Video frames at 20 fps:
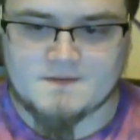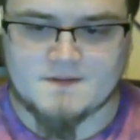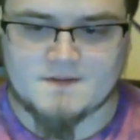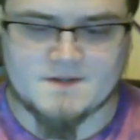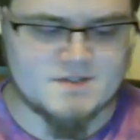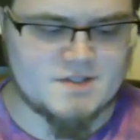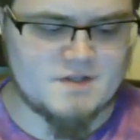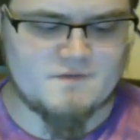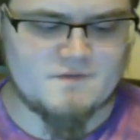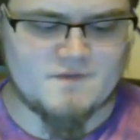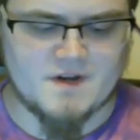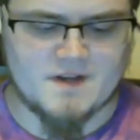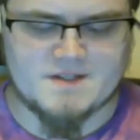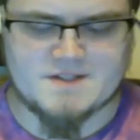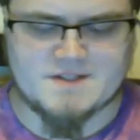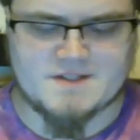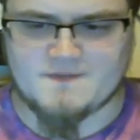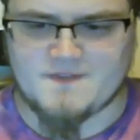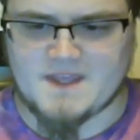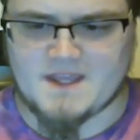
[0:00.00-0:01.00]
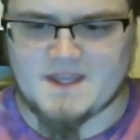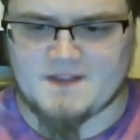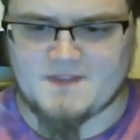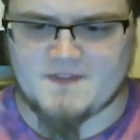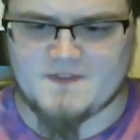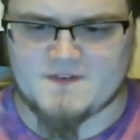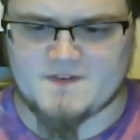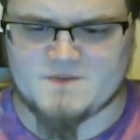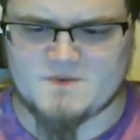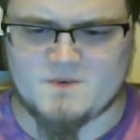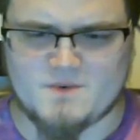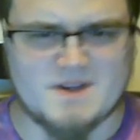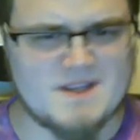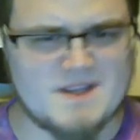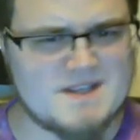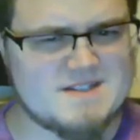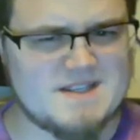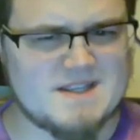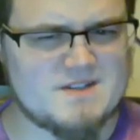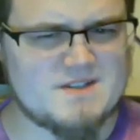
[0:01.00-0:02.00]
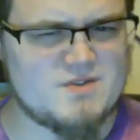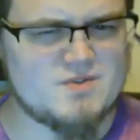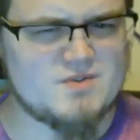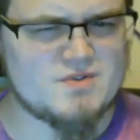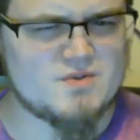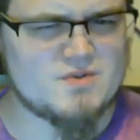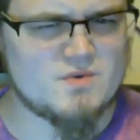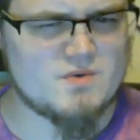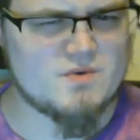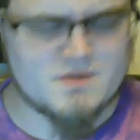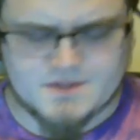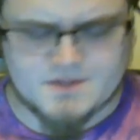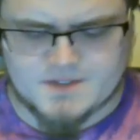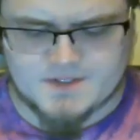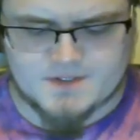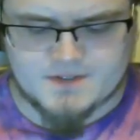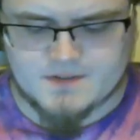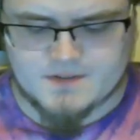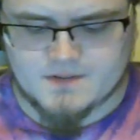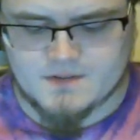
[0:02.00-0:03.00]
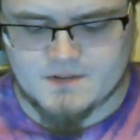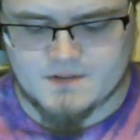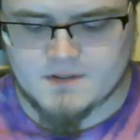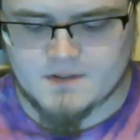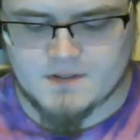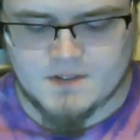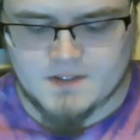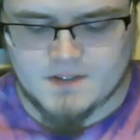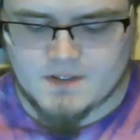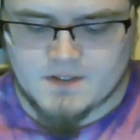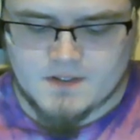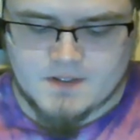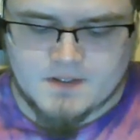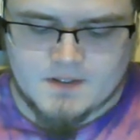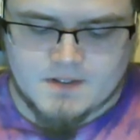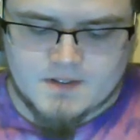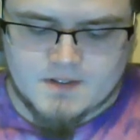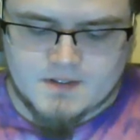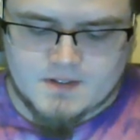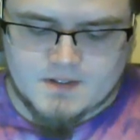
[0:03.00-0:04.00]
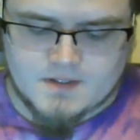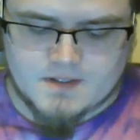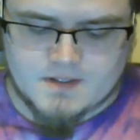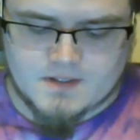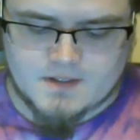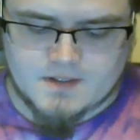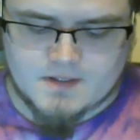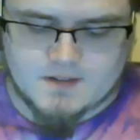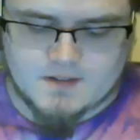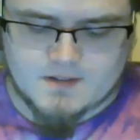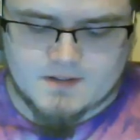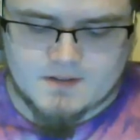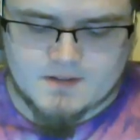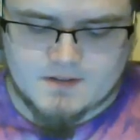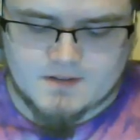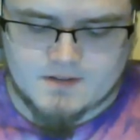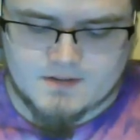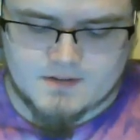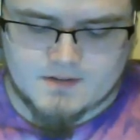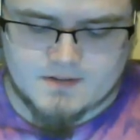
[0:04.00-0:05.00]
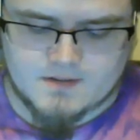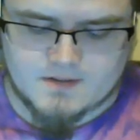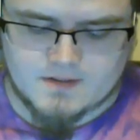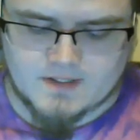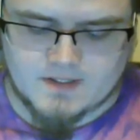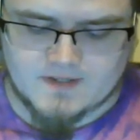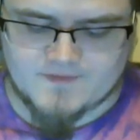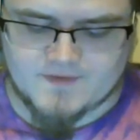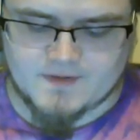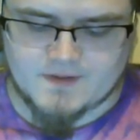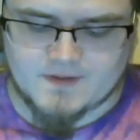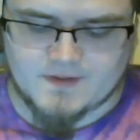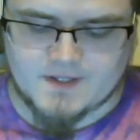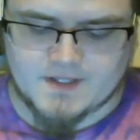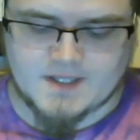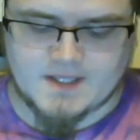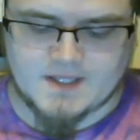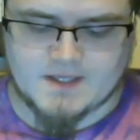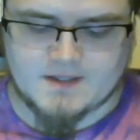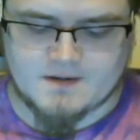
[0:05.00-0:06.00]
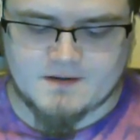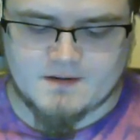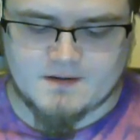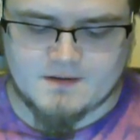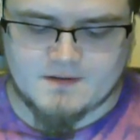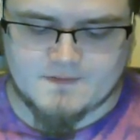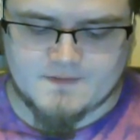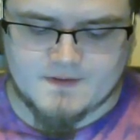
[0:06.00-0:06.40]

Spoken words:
There's 2 variants of that. I think there's one where he has like 2 swords. I'll have to look again.